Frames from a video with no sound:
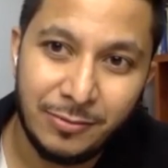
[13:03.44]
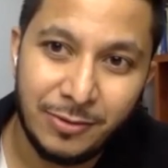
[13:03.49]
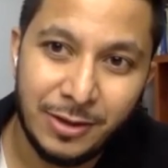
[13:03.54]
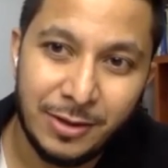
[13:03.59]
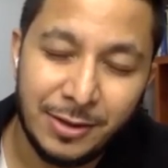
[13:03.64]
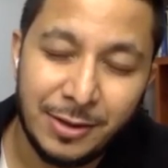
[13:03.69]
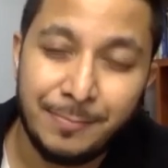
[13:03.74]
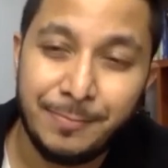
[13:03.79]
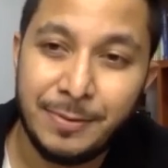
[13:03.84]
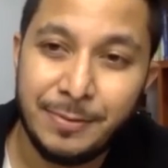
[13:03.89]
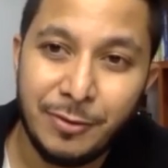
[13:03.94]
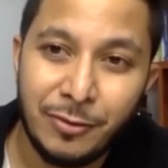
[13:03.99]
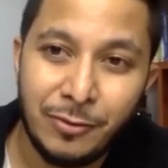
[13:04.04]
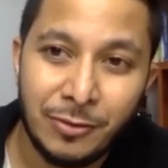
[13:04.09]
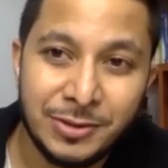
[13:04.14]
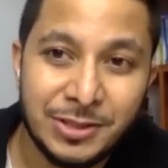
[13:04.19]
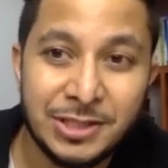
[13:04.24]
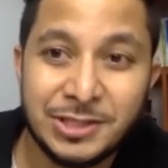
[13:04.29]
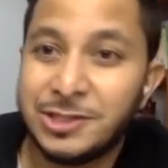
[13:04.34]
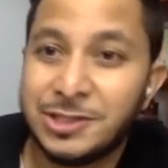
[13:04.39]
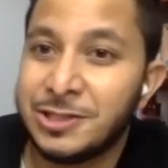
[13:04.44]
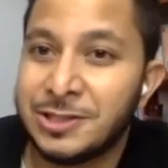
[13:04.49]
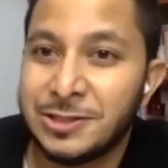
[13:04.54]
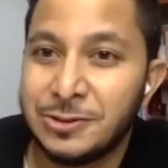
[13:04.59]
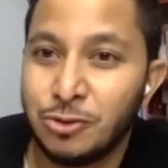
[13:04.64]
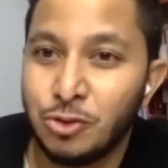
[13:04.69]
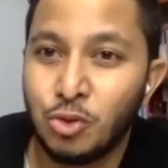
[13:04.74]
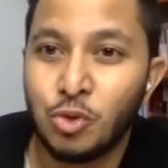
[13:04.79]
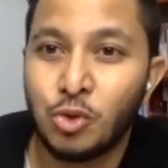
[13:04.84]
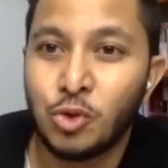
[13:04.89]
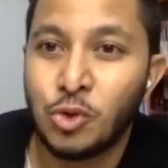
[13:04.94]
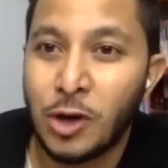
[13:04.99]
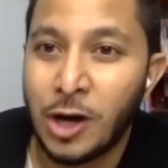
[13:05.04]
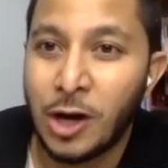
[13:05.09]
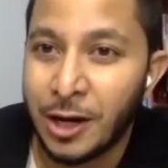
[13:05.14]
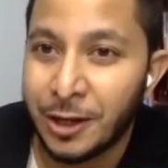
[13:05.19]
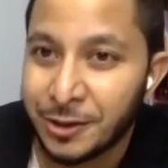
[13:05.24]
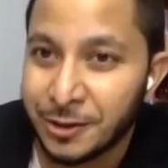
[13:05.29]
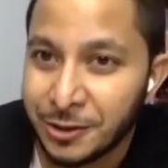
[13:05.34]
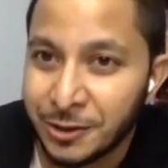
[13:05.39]
Simply because there's just no
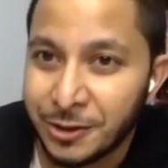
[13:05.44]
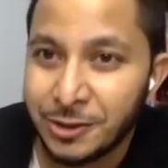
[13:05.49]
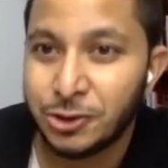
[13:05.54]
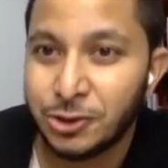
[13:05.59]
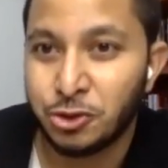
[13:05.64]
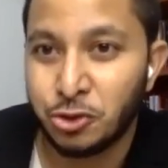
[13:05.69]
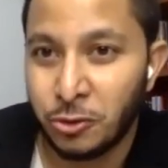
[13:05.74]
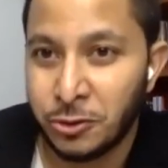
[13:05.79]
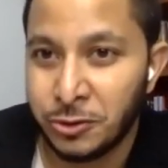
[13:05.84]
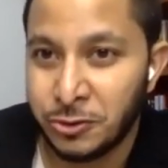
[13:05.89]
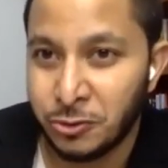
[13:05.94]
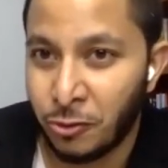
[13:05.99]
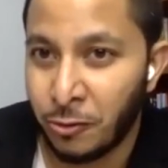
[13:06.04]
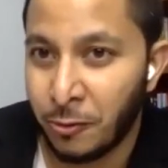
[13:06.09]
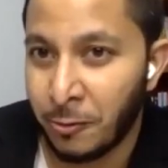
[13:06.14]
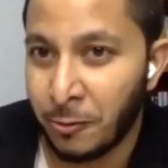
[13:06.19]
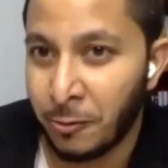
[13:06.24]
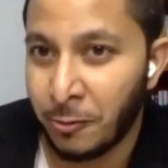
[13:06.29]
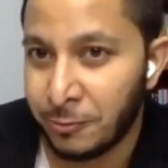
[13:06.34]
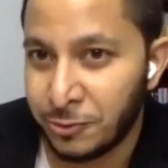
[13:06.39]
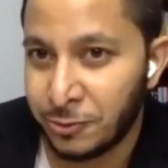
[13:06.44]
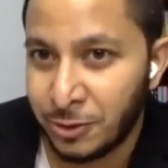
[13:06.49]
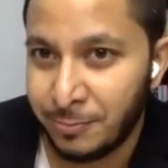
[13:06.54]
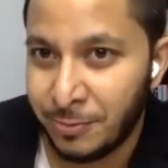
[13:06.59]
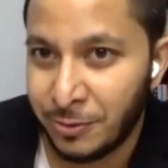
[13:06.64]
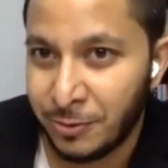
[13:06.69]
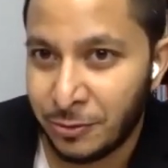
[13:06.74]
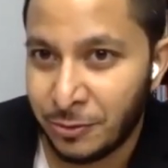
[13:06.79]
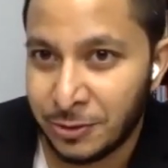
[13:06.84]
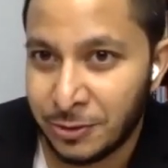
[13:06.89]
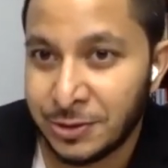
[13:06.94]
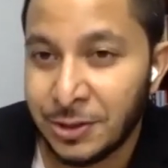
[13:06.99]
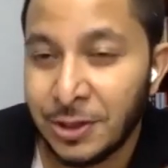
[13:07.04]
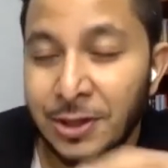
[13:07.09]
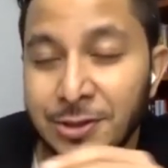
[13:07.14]
other choice or option because